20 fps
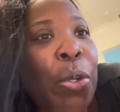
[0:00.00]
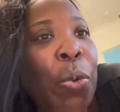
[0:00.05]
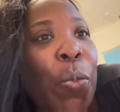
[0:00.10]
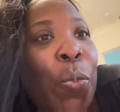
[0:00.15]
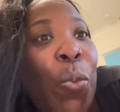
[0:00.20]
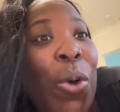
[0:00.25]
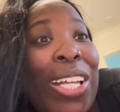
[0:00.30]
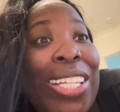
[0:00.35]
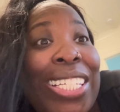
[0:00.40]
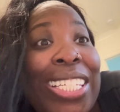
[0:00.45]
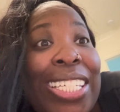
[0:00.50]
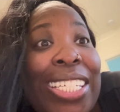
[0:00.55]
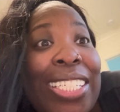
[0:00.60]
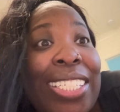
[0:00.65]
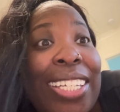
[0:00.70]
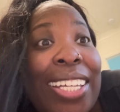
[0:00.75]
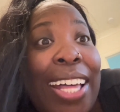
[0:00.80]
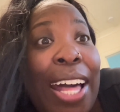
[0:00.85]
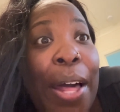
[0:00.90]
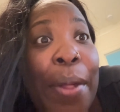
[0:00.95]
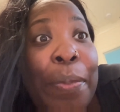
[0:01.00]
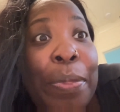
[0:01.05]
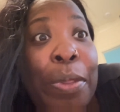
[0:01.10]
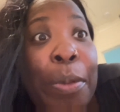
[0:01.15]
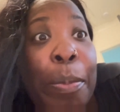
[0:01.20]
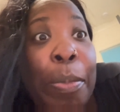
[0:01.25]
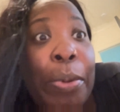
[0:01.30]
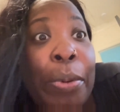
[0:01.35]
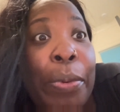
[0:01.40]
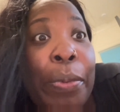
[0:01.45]
wasn't
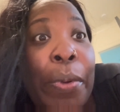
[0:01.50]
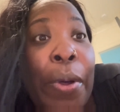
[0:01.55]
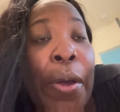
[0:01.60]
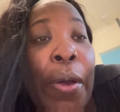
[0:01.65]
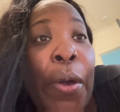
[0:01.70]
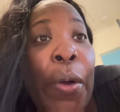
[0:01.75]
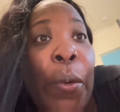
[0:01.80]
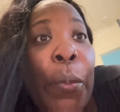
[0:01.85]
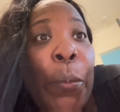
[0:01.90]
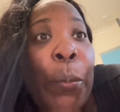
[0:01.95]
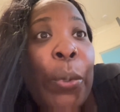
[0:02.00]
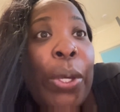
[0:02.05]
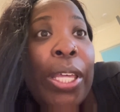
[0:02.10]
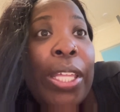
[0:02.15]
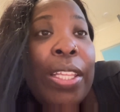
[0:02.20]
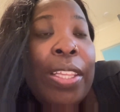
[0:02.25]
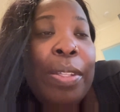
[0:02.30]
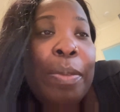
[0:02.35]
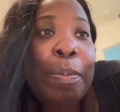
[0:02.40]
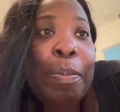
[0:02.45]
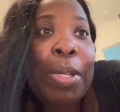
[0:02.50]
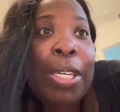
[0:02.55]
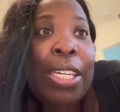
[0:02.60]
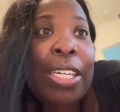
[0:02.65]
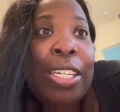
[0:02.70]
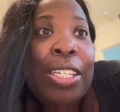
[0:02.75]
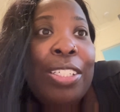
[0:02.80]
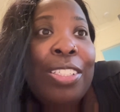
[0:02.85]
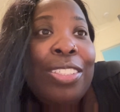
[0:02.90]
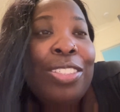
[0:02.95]
comfortable with
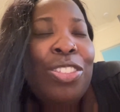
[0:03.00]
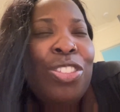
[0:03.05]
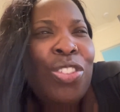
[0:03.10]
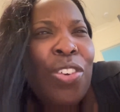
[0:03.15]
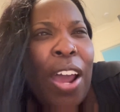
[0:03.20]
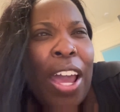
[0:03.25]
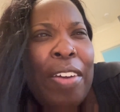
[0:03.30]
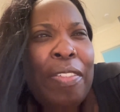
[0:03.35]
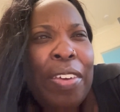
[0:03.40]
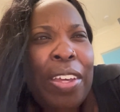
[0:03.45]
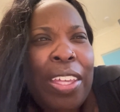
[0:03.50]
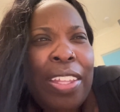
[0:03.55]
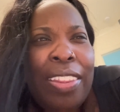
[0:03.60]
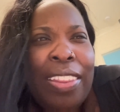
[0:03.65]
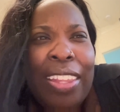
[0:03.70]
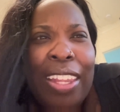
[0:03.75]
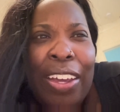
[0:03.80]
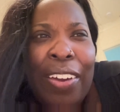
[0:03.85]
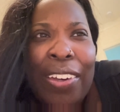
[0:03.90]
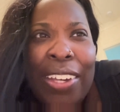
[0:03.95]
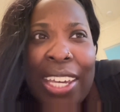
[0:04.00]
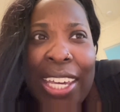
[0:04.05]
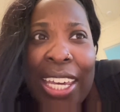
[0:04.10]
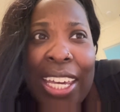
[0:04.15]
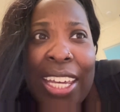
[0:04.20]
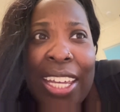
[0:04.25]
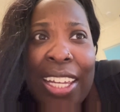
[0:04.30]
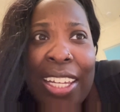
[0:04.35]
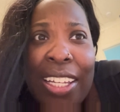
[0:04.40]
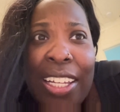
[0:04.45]
me driving their
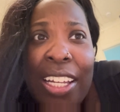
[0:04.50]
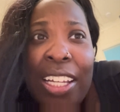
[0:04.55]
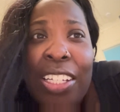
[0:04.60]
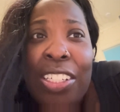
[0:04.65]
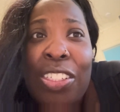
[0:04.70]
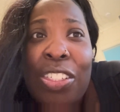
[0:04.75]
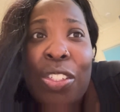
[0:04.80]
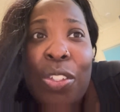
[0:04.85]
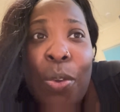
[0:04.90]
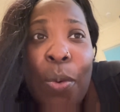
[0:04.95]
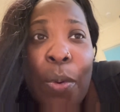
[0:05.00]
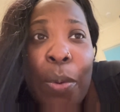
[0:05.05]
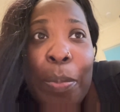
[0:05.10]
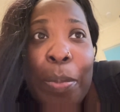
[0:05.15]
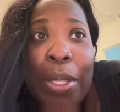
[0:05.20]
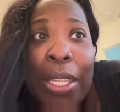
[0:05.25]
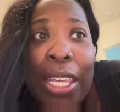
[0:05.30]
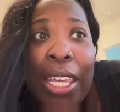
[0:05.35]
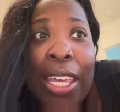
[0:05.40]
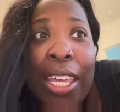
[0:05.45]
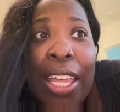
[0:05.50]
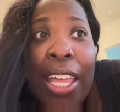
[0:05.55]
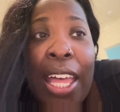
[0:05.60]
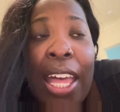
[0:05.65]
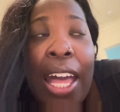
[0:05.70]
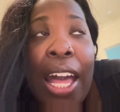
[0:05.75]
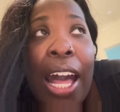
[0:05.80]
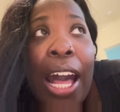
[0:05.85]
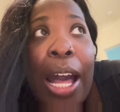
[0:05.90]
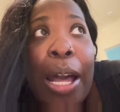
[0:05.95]
kid because normally
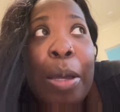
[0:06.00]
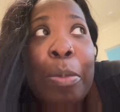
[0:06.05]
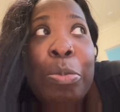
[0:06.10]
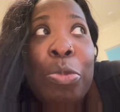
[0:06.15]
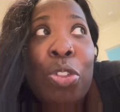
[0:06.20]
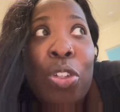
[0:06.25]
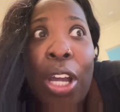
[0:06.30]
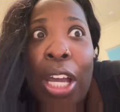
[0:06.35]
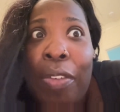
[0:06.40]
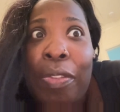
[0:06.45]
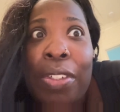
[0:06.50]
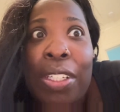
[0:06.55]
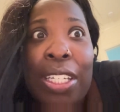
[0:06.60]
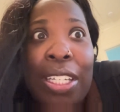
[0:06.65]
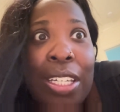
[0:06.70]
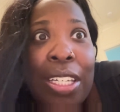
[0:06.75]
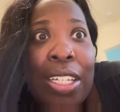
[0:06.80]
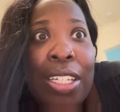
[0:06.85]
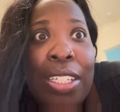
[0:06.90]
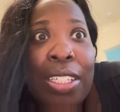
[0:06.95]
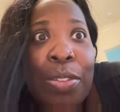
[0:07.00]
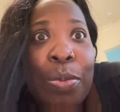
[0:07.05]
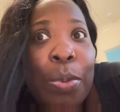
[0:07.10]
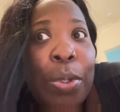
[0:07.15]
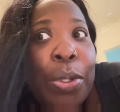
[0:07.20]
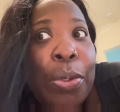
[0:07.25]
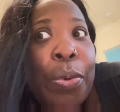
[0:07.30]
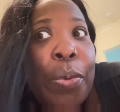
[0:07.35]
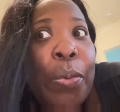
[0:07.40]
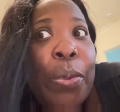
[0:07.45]
I'm driving kids.
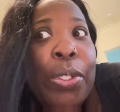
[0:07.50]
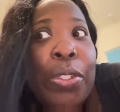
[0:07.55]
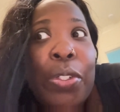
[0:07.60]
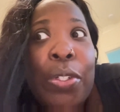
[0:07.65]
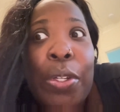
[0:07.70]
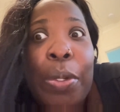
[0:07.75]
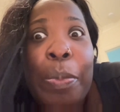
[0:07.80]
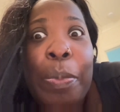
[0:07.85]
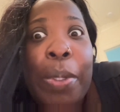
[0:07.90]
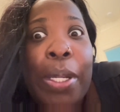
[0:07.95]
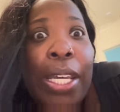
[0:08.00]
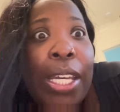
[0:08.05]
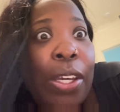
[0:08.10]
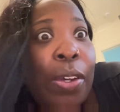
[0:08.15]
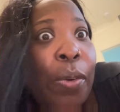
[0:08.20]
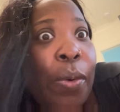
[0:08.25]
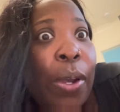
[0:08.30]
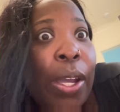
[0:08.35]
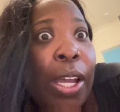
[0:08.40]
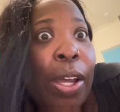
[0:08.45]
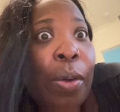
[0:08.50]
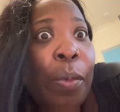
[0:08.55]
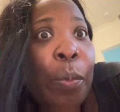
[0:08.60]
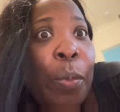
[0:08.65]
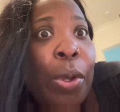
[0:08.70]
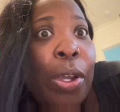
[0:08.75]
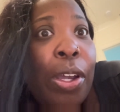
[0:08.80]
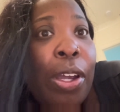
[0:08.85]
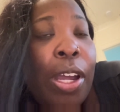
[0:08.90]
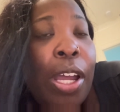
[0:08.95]
We're going to the playground.
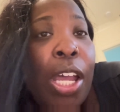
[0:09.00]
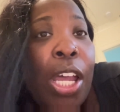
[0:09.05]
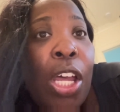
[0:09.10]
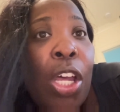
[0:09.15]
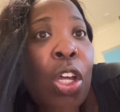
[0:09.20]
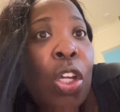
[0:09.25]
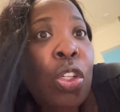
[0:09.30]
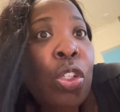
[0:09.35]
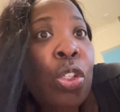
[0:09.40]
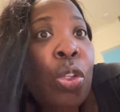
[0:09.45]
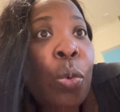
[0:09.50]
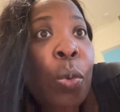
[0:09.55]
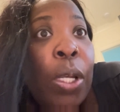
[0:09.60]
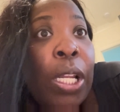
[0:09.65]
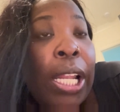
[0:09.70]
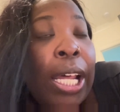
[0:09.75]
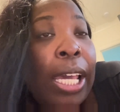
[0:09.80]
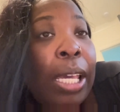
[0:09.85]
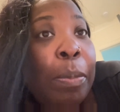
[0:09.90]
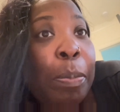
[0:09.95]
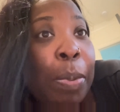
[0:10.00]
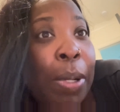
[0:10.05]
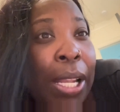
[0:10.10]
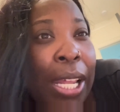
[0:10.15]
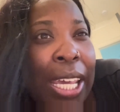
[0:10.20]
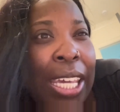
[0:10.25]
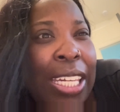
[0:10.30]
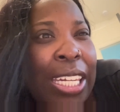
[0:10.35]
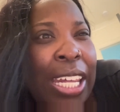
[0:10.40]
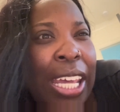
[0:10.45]
We're doing like
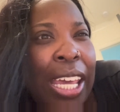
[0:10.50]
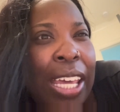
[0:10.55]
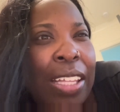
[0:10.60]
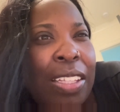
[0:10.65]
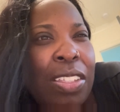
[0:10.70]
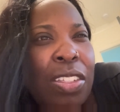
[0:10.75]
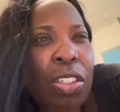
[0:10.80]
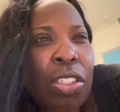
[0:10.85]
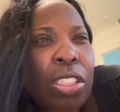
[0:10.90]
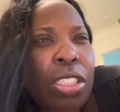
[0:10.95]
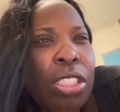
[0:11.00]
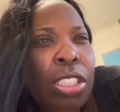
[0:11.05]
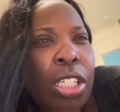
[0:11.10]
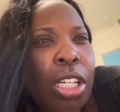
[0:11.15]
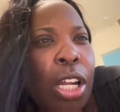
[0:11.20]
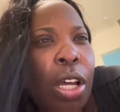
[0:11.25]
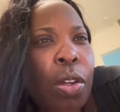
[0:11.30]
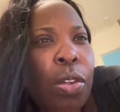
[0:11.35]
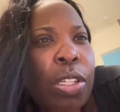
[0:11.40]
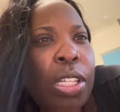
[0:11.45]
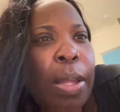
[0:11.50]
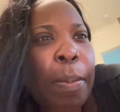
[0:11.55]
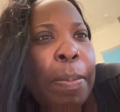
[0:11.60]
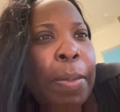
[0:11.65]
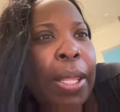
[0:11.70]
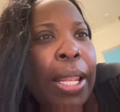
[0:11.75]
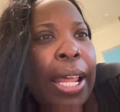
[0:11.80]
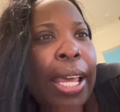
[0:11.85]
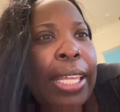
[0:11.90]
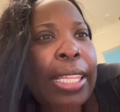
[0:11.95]
play dates or you know
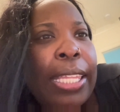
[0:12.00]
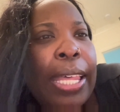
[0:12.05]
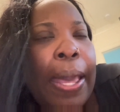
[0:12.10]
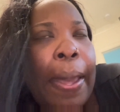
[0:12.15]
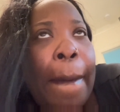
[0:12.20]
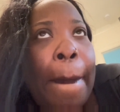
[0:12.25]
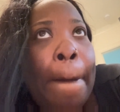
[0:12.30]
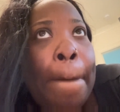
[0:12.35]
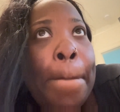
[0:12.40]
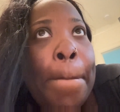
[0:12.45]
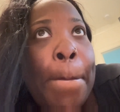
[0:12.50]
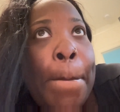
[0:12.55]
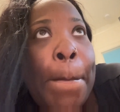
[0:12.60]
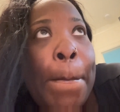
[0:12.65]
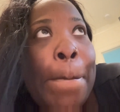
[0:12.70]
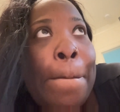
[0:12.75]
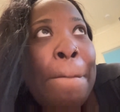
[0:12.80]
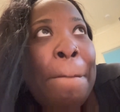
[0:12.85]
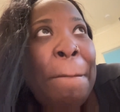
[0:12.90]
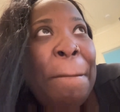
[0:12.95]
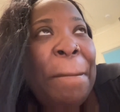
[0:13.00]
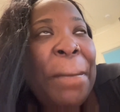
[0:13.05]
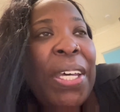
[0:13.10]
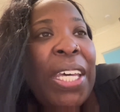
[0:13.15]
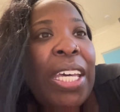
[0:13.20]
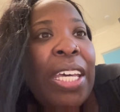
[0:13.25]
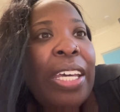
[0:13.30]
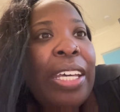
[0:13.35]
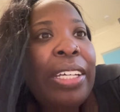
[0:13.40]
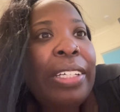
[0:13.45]
something like that.
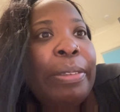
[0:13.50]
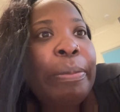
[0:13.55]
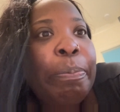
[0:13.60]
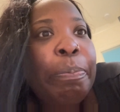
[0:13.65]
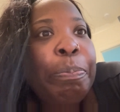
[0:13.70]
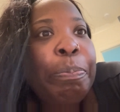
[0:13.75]
But